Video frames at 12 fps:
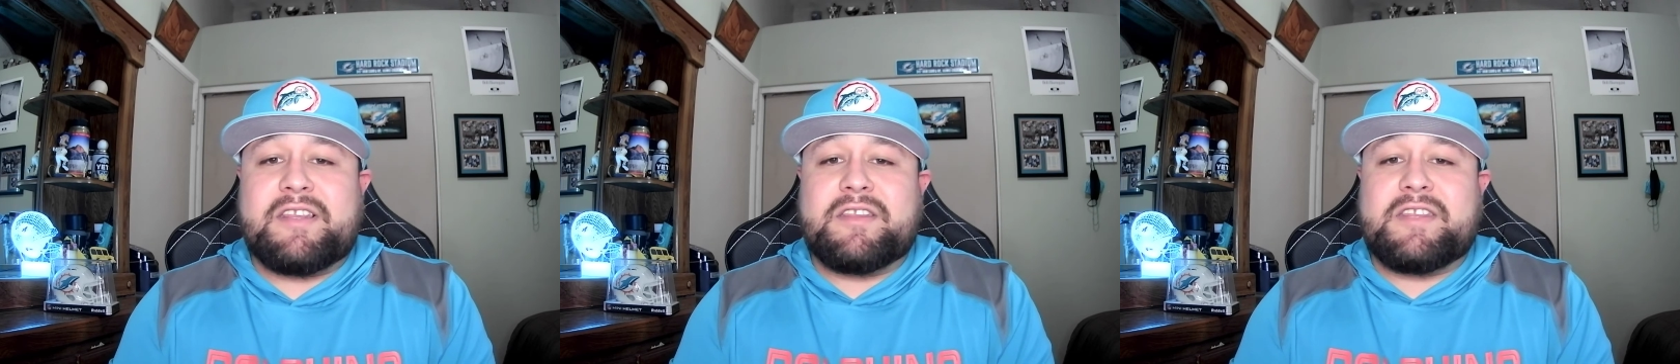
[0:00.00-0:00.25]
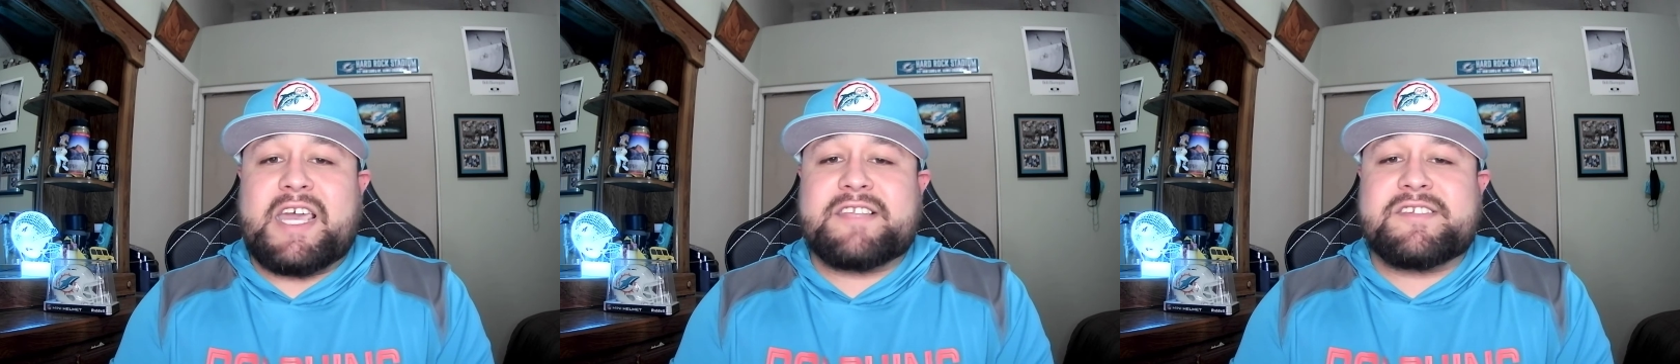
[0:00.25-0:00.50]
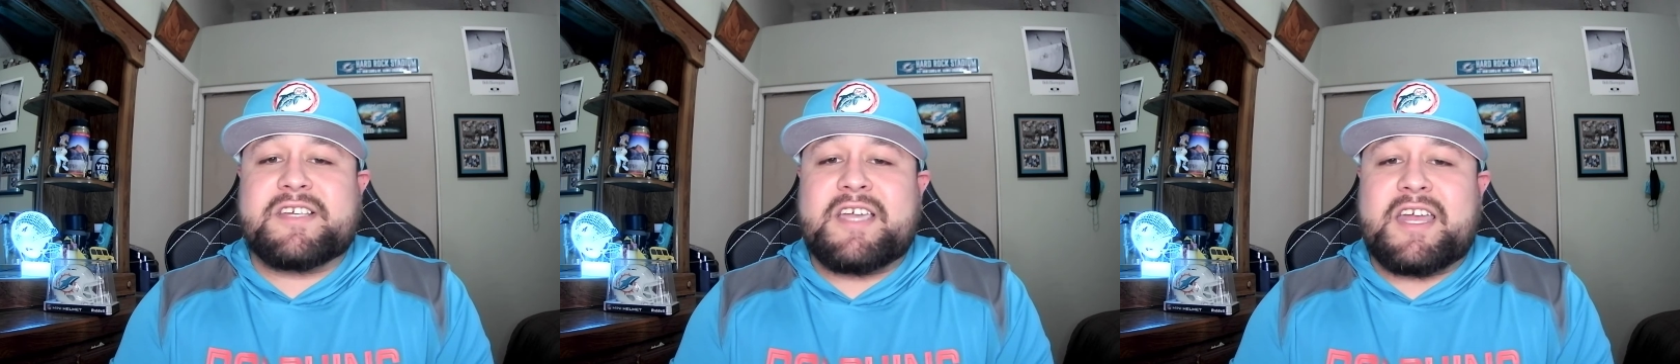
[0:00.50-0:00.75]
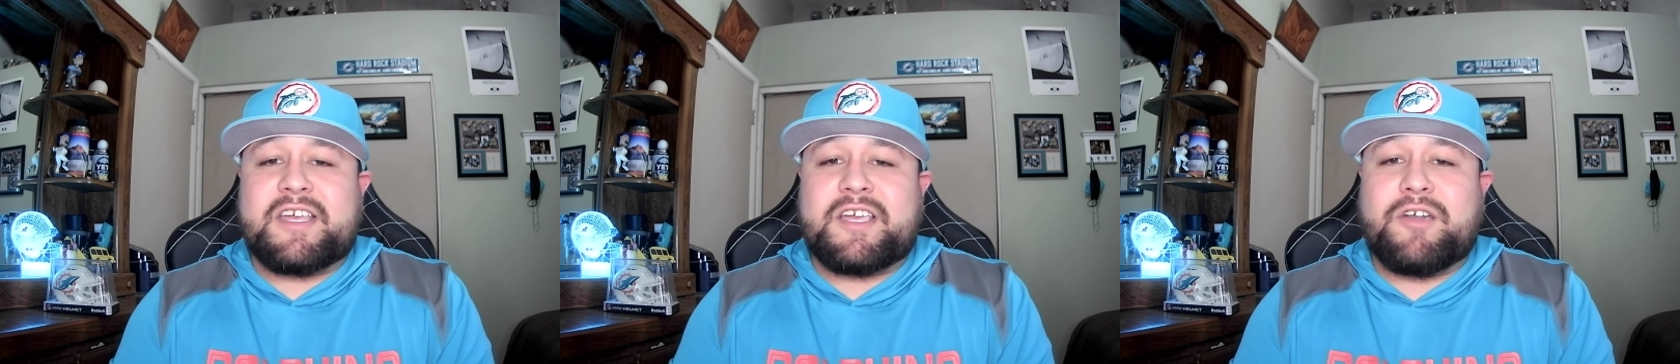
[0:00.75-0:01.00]
that's the
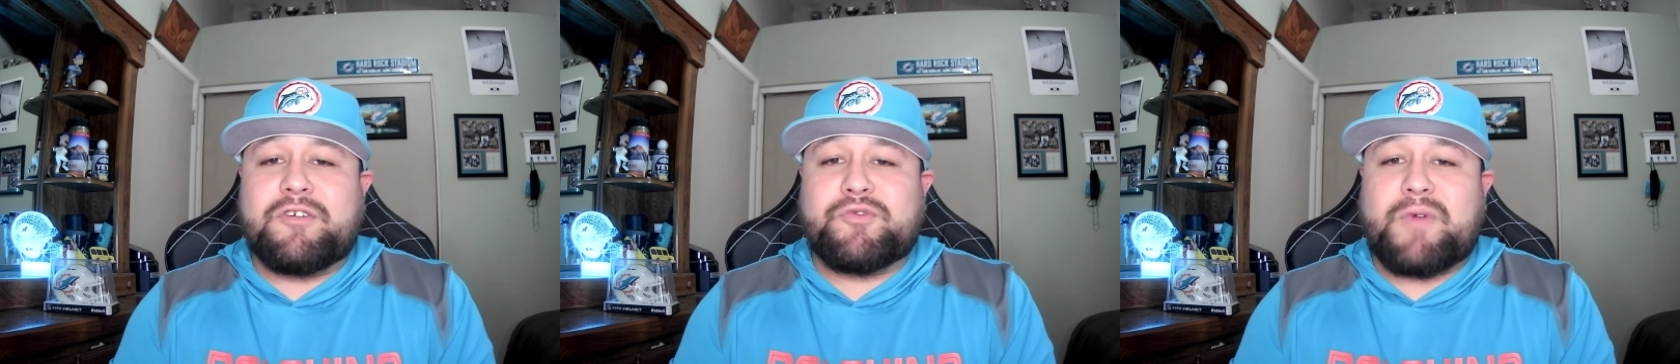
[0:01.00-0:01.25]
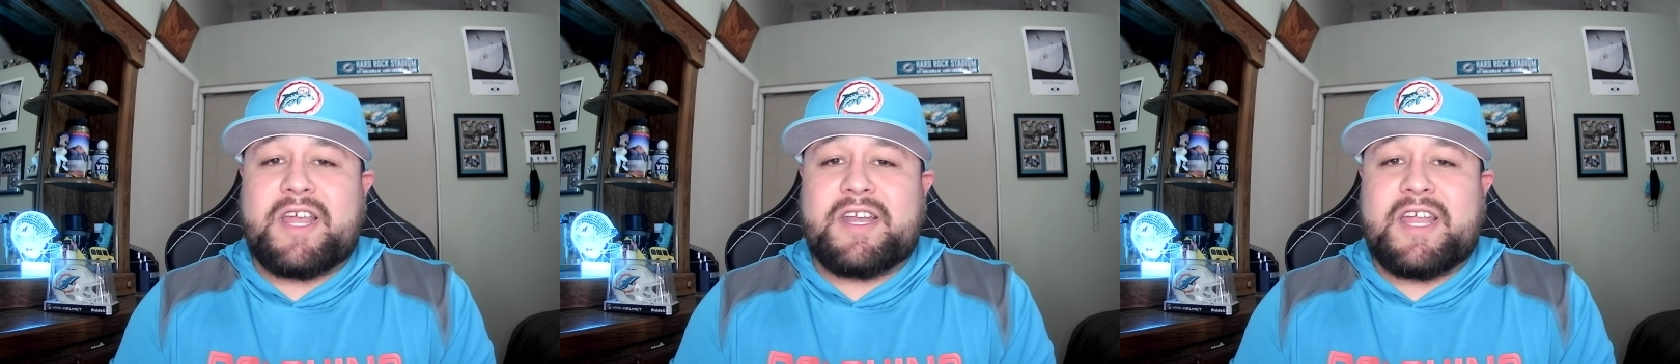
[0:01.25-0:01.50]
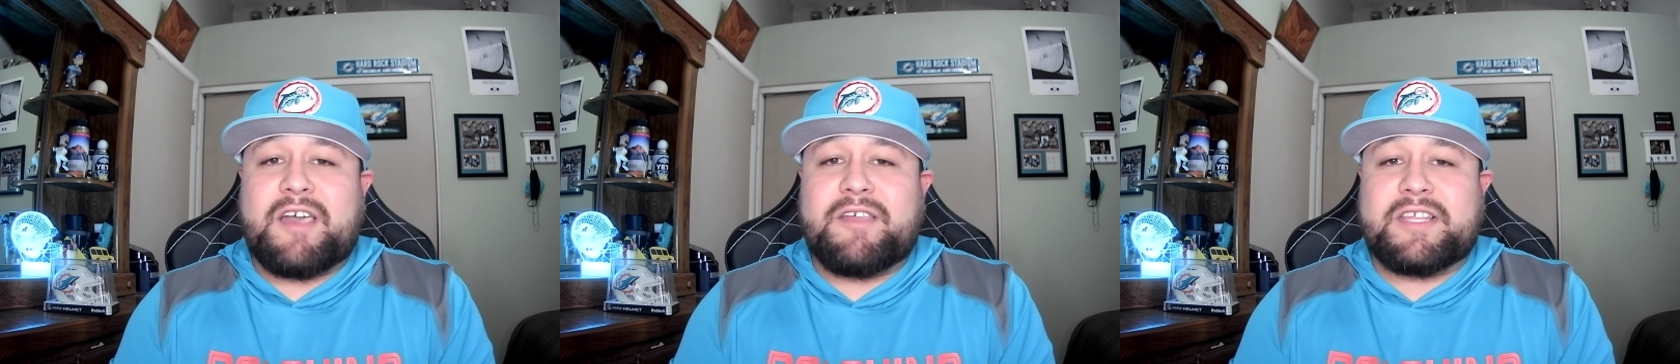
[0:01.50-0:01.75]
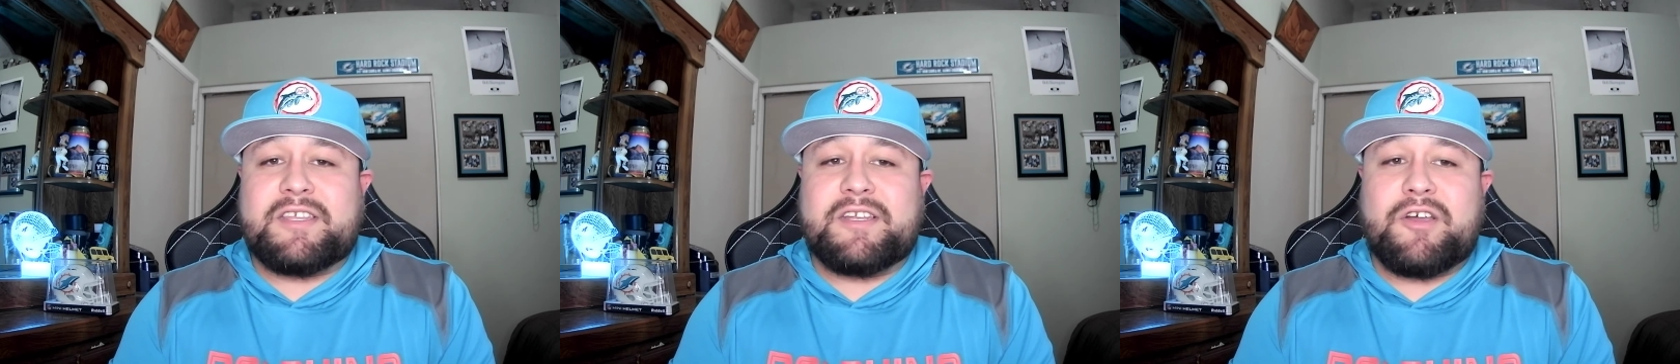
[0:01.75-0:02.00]
kind of coach right now
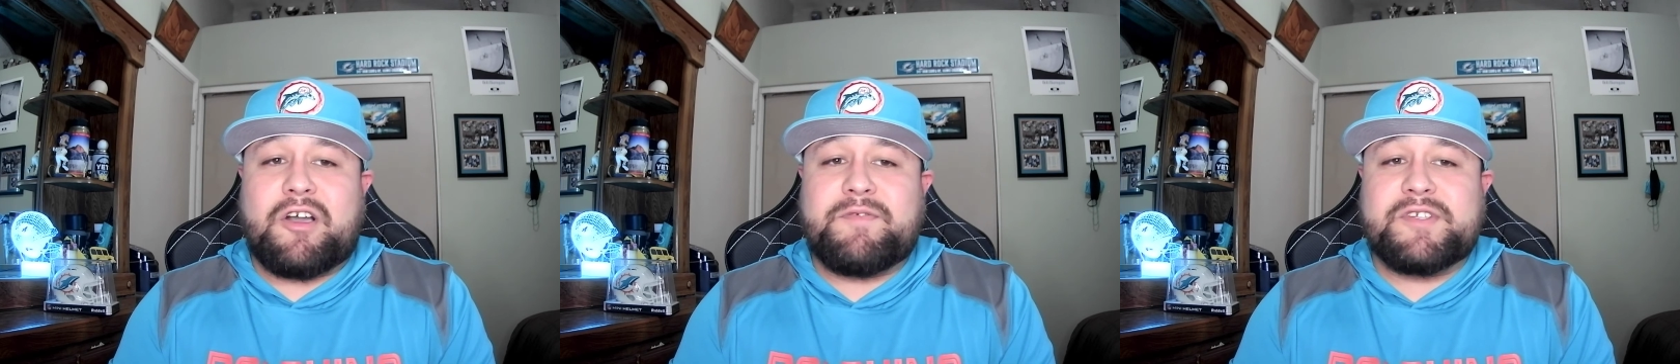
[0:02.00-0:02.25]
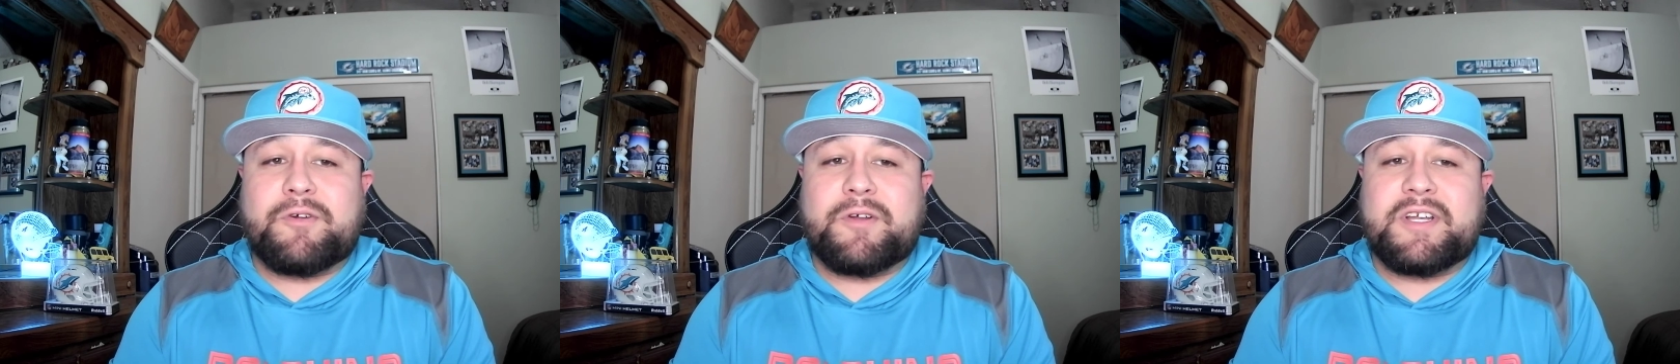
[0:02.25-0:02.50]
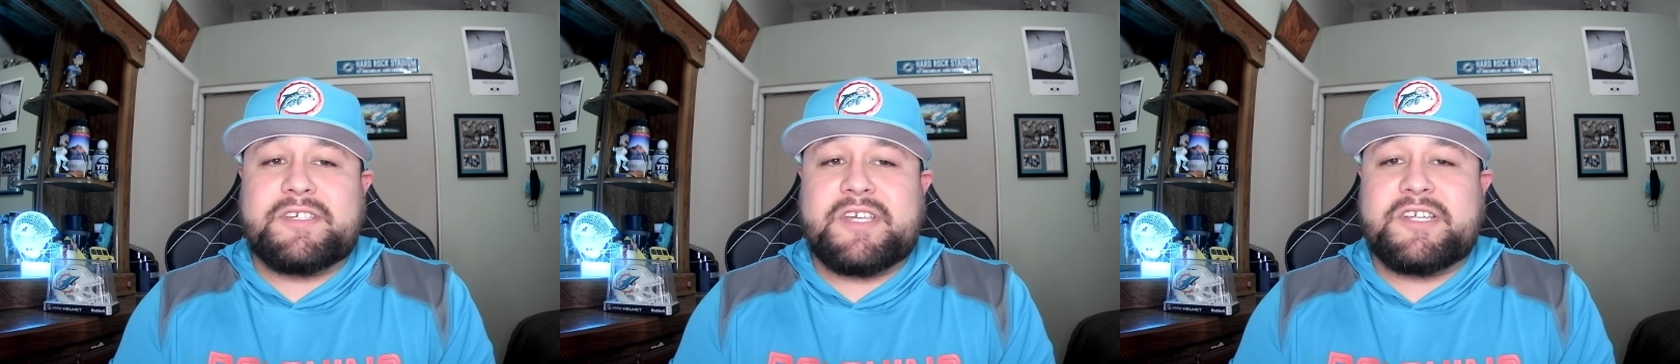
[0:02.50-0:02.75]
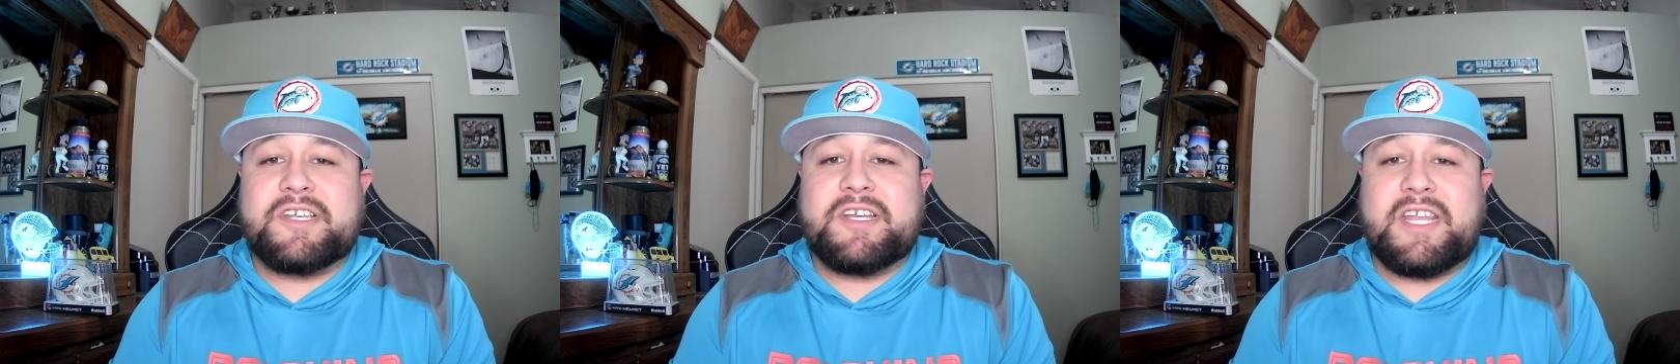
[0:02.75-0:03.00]
that the Dolphins
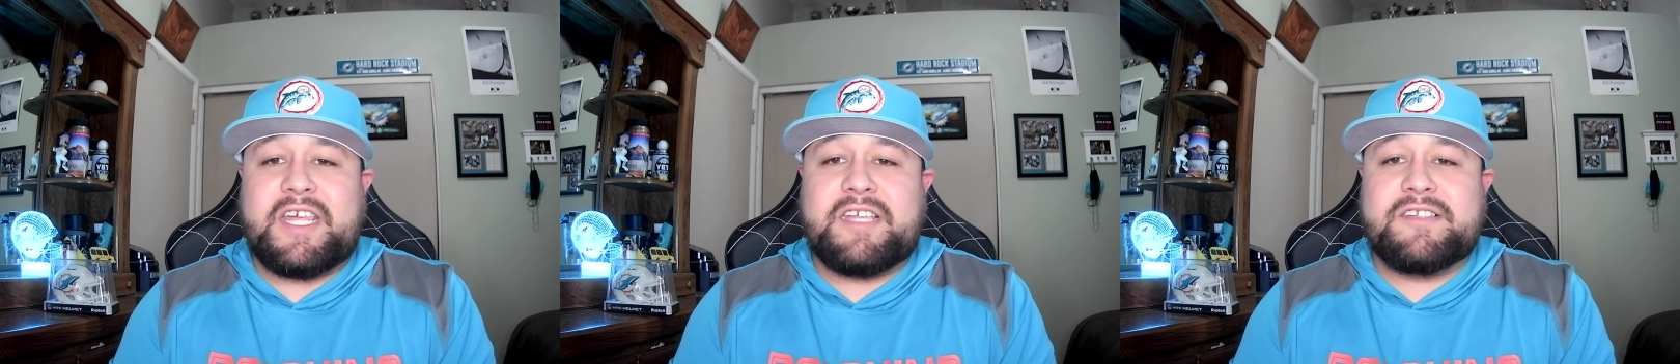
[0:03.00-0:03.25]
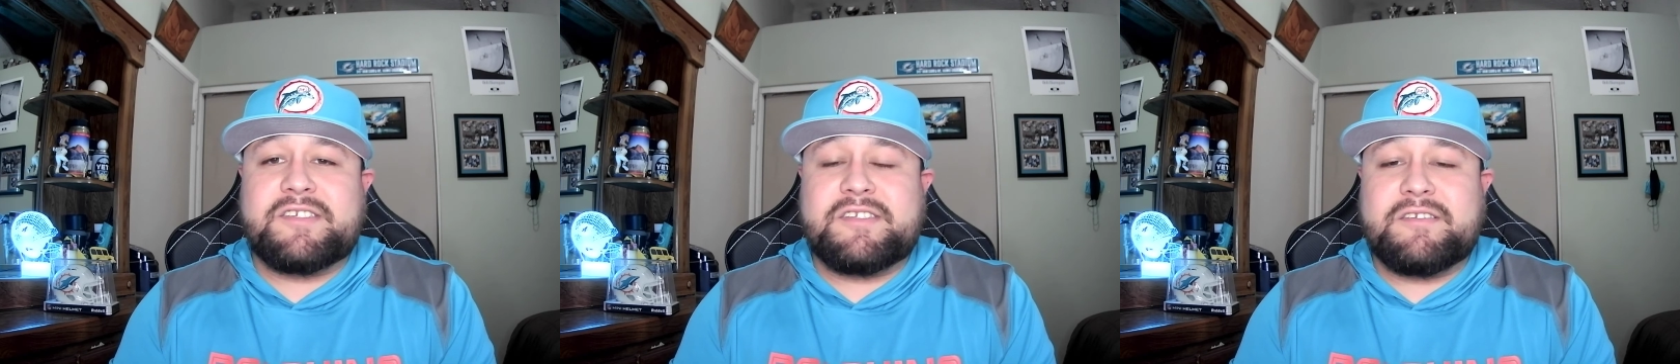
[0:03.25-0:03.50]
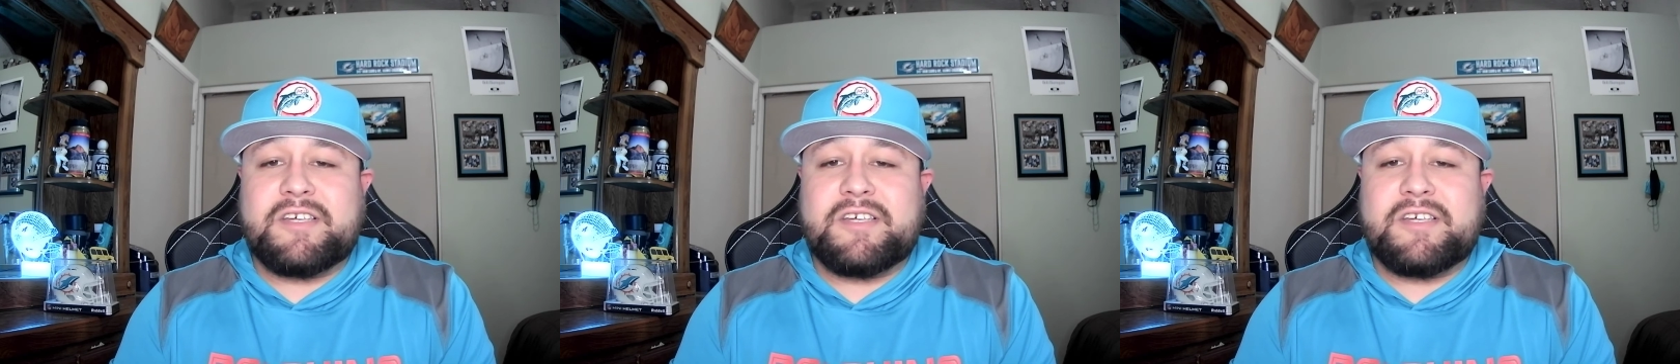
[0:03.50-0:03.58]
organization needs